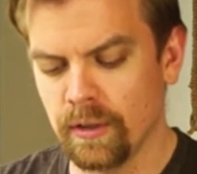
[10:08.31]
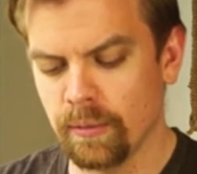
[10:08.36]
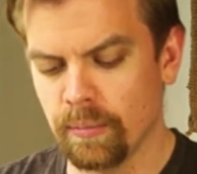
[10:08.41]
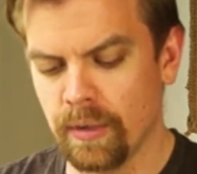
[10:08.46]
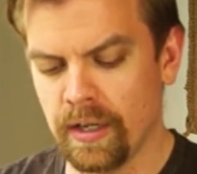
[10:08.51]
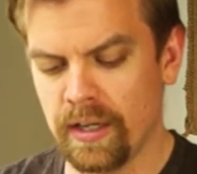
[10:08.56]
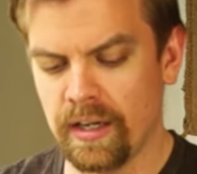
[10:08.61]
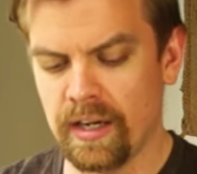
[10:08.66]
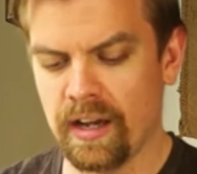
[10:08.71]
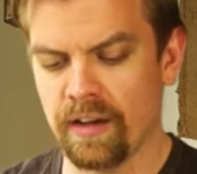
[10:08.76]

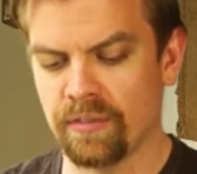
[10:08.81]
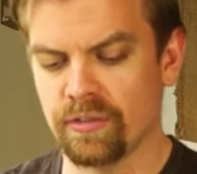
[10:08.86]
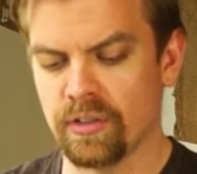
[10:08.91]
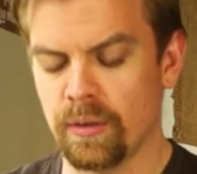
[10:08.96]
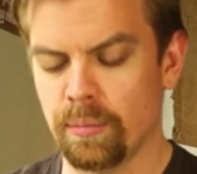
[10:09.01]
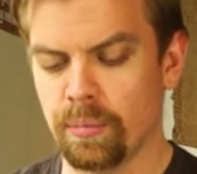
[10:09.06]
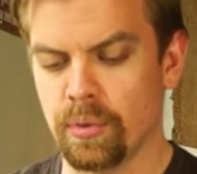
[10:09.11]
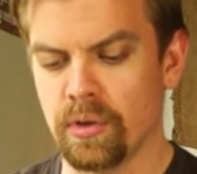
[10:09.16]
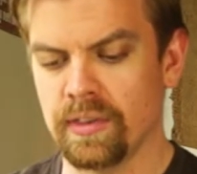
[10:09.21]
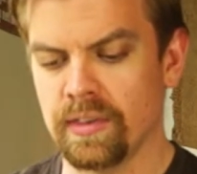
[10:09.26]
But after
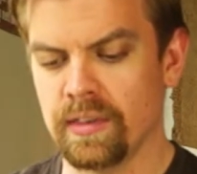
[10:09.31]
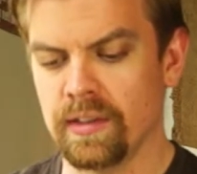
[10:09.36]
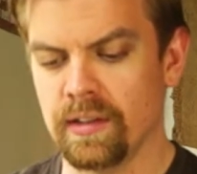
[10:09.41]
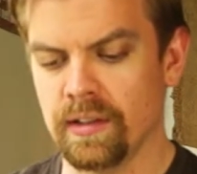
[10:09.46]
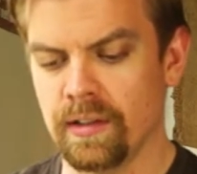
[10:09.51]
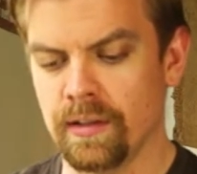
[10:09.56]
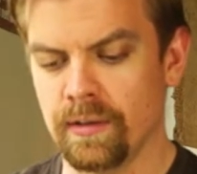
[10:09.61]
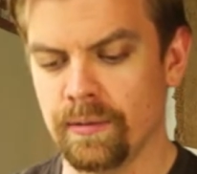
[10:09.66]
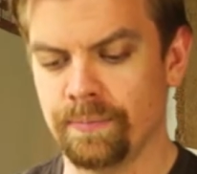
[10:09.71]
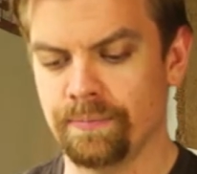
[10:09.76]
I put
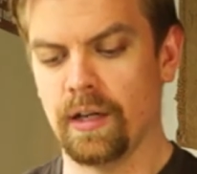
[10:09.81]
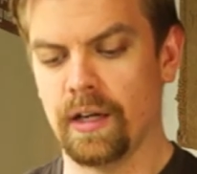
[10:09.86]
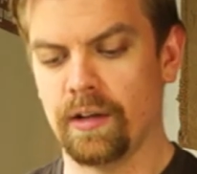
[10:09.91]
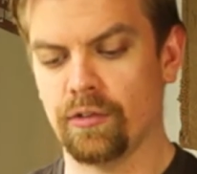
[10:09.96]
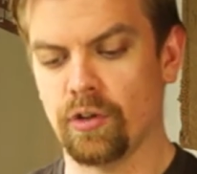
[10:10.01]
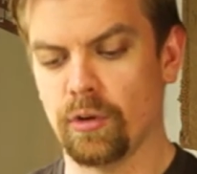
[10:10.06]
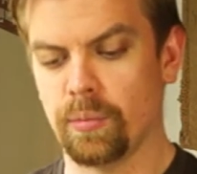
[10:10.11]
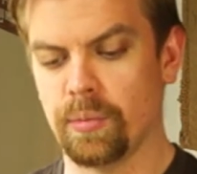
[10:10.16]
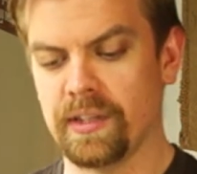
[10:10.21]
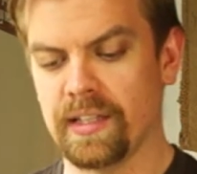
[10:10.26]

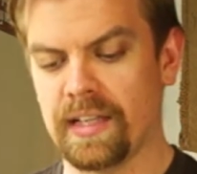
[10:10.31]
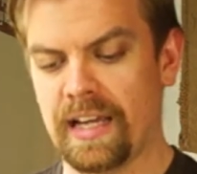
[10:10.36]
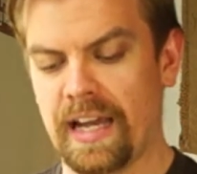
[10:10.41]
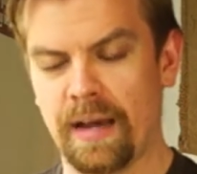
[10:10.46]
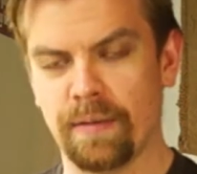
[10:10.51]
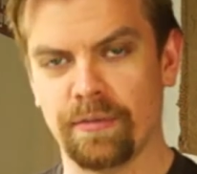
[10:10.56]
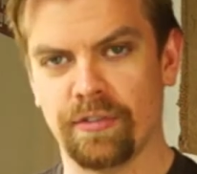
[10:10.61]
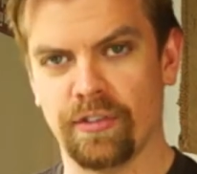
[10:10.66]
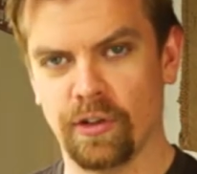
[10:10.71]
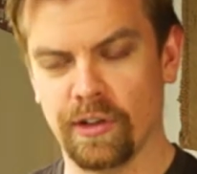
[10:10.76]
the
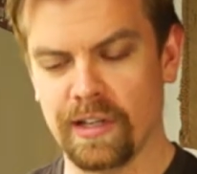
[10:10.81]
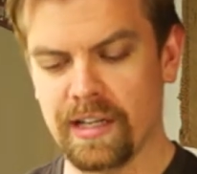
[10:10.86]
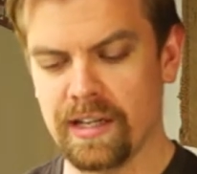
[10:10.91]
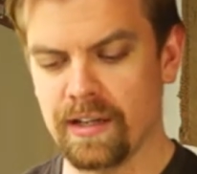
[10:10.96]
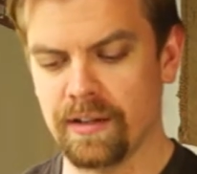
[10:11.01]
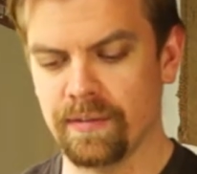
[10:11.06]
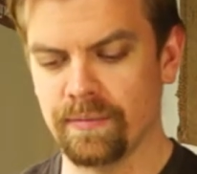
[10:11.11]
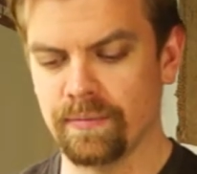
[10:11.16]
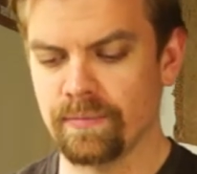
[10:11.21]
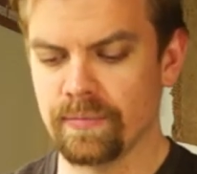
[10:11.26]
cap fully
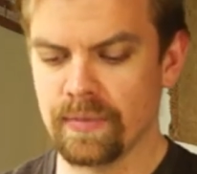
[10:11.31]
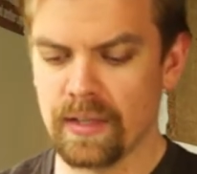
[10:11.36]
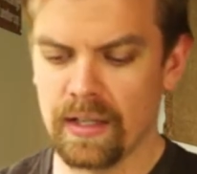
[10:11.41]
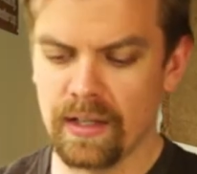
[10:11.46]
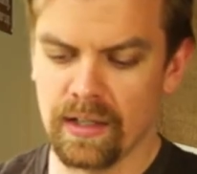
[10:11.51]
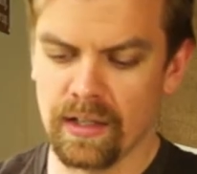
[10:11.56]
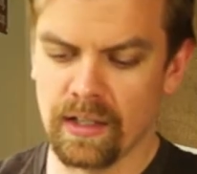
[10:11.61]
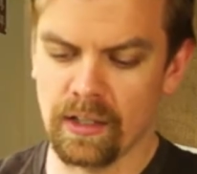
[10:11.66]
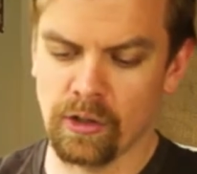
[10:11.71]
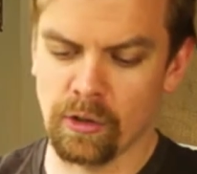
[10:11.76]
in,
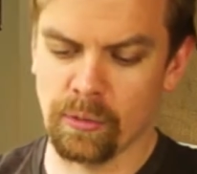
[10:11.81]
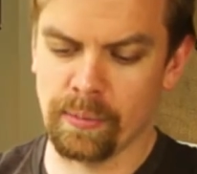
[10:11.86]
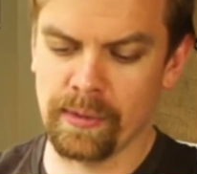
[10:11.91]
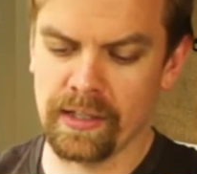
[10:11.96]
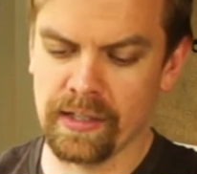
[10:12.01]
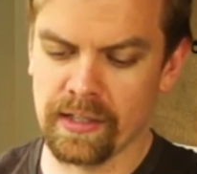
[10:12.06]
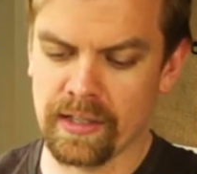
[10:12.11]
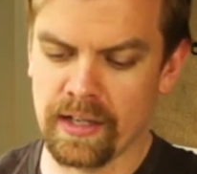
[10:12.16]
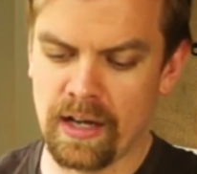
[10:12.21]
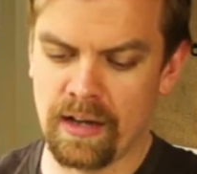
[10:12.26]
a little
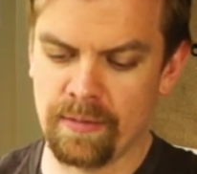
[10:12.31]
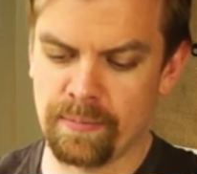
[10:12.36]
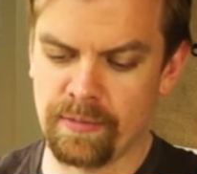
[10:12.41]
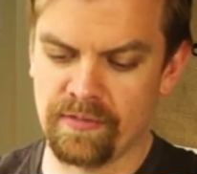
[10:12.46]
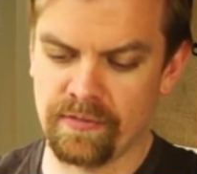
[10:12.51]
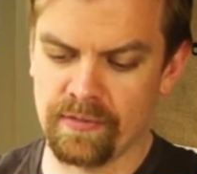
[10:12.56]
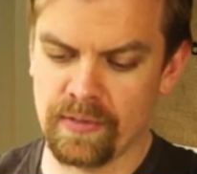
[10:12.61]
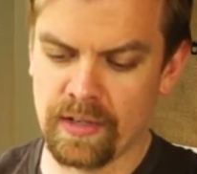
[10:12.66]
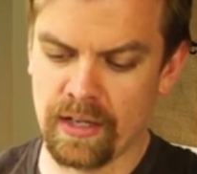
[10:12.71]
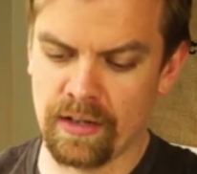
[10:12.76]
bit of
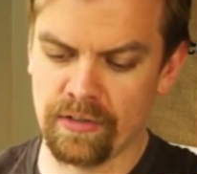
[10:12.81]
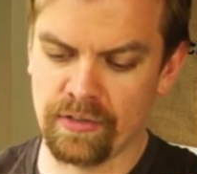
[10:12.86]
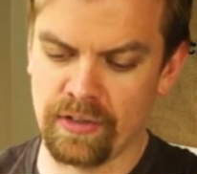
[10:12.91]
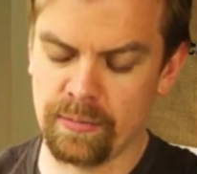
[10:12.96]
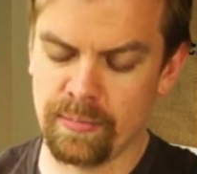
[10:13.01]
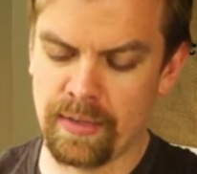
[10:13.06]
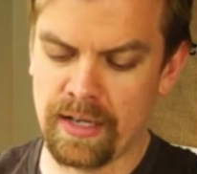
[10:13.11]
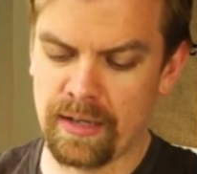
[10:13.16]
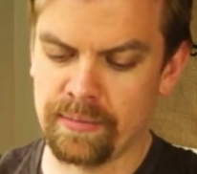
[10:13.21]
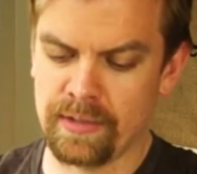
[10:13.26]

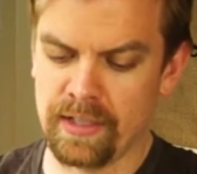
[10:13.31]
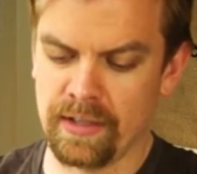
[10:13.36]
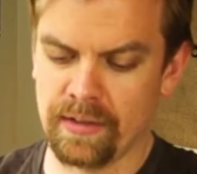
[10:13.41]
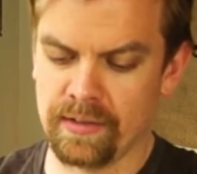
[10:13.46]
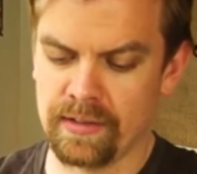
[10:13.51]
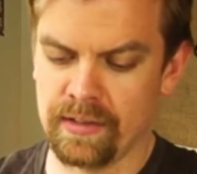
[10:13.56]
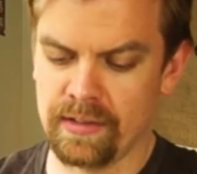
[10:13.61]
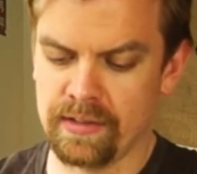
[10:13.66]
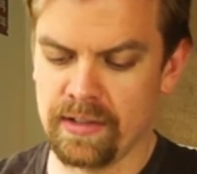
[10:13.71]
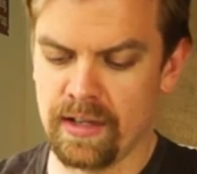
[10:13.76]
coffee popped
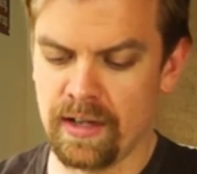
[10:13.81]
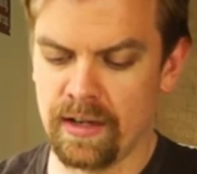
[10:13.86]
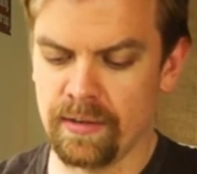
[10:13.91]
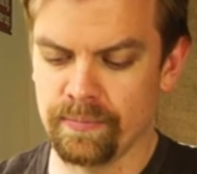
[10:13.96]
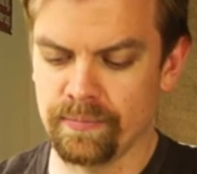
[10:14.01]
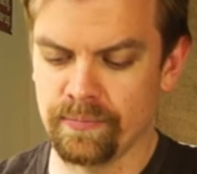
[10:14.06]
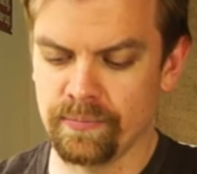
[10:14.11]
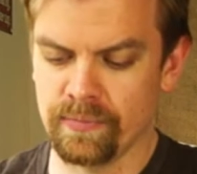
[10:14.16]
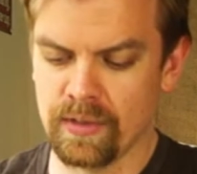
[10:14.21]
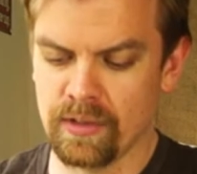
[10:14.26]
out the
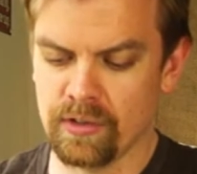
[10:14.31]
top.